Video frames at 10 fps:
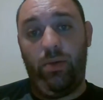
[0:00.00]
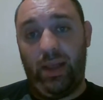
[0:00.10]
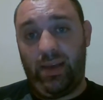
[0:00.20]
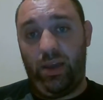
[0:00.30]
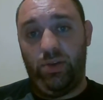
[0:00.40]

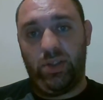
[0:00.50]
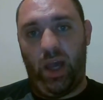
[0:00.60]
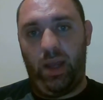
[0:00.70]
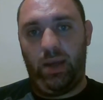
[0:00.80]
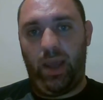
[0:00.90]
how you
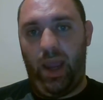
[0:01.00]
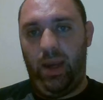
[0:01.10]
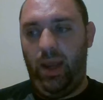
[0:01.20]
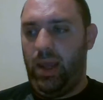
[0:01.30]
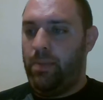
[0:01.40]
sign
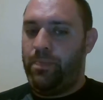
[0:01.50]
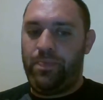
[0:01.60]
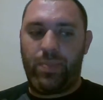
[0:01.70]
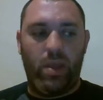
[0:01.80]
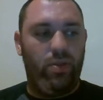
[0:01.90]
KD.
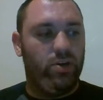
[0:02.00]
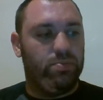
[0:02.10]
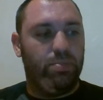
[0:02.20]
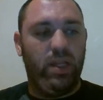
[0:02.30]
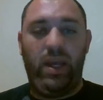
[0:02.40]
There's
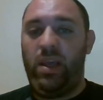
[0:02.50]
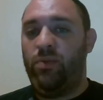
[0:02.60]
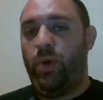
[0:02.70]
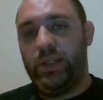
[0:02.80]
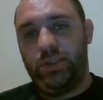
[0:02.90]
plenty of
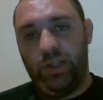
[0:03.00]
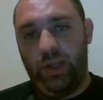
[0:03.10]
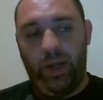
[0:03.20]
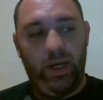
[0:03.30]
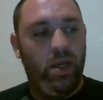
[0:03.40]
ways to do it.